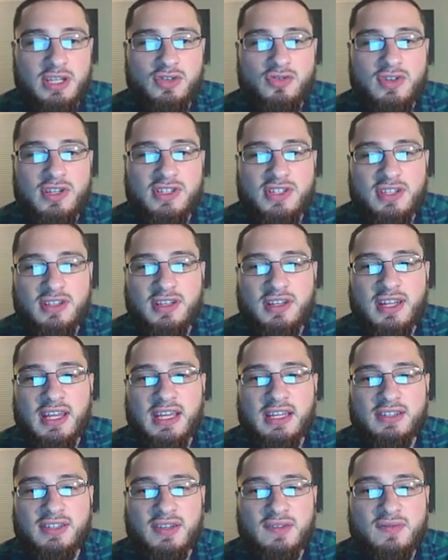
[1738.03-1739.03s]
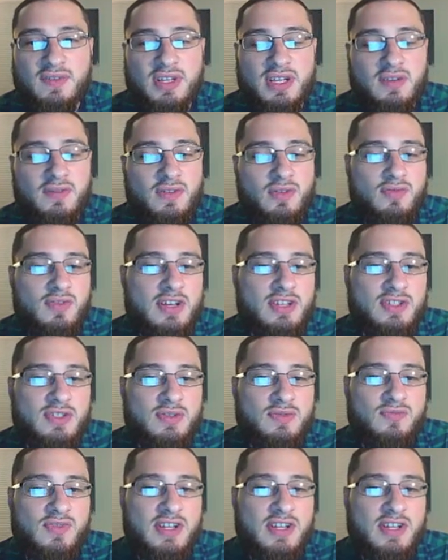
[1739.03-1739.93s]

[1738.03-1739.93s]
increasing the negativity of the rest,